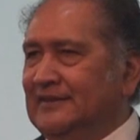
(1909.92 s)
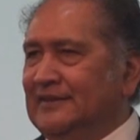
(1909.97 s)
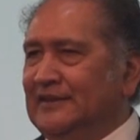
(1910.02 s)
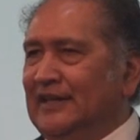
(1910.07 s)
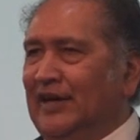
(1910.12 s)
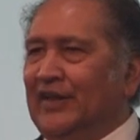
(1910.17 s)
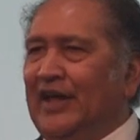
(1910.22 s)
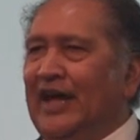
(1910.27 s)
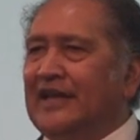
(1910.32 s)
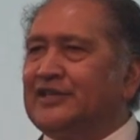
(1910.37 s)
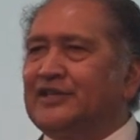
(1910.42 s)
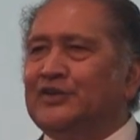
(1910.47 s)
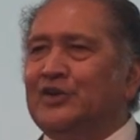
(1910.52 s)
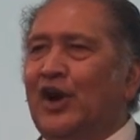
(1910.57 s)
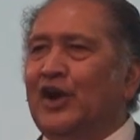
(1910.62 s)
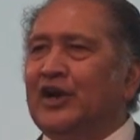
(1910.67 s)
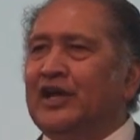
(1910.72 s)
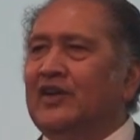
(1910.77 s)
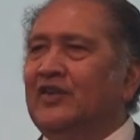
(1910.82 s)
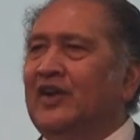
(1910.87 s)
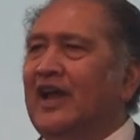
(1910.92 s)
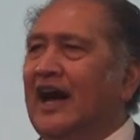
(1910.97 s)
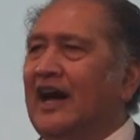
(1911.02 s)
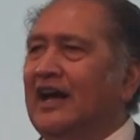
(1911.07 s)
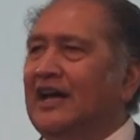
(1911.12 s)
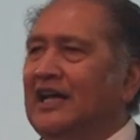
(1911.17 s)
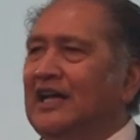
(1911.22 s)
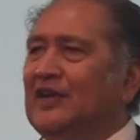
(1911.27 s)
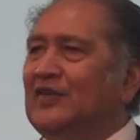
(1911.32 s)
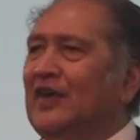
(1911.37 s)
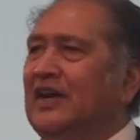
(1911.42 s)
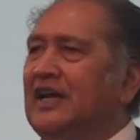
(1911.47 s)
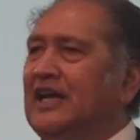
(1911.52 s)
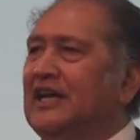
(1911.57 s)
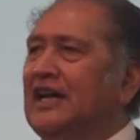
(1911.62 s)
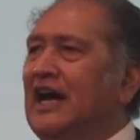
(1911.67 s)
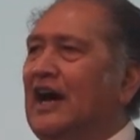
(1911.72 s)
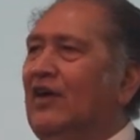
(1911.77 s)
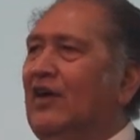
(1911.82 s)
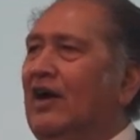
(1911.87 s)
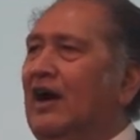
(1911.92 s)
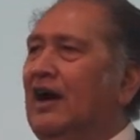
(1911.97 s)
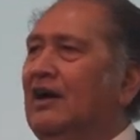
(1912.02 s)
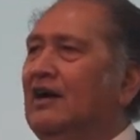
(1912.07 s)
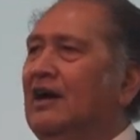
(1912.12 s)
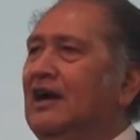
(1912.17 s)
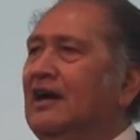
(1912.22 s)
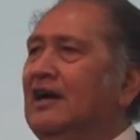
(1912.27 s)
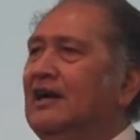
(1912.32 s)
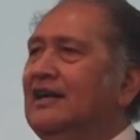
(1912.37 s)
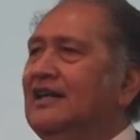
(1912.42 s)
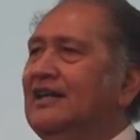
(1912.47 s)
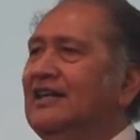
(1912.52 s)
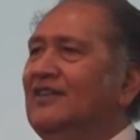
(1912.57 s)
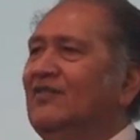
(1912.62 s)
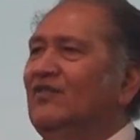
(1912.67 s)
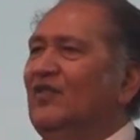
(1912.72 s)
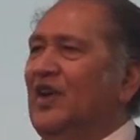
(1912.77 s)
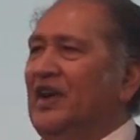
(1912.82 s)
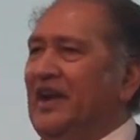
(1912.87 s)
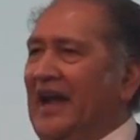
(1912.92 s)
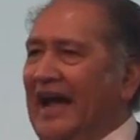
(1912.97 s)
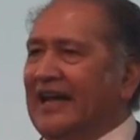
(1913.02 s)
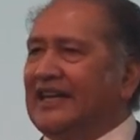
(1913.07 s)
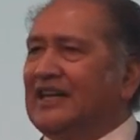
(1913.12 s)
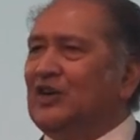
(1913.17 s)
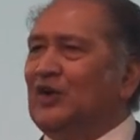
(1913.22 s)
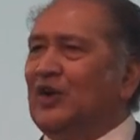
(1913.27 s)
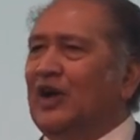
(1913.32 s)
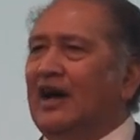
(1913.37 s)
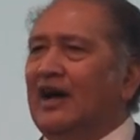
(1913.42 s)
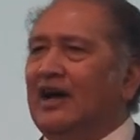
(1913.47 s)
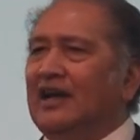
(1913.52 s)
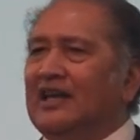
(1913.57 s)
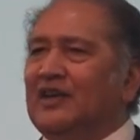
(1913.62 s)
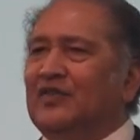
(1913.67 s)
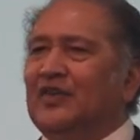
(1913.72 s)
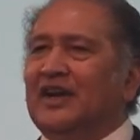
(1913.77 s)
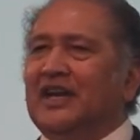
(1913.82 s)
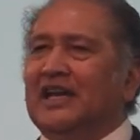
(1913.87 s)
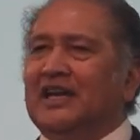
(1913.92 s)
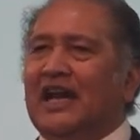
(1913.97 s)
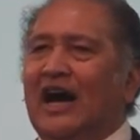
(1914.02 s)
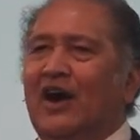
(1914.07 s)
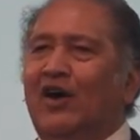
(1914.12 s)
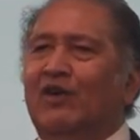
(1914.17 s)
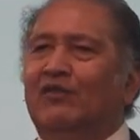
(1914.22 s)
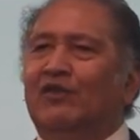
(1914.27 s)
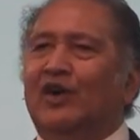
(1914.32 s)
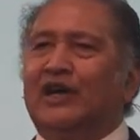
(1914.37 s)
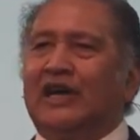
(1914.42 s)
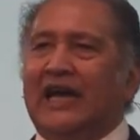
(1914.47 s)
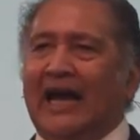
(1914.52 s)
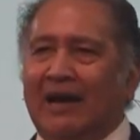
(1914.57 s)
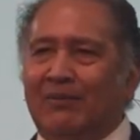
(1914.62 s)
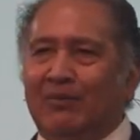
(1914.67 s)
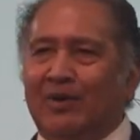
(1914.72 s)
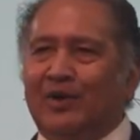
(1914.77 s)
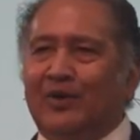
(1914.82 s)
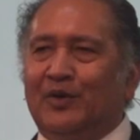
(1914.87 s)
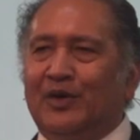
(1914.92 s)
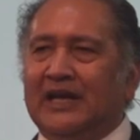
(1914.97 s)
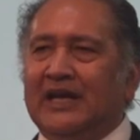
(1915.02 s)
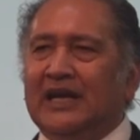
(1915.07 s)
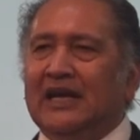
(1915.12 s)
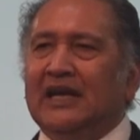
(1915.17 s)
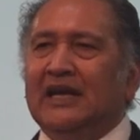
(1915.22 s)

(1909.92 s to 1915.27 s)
Now that's not even, uh, even in our vernacular, even in our vocabulary.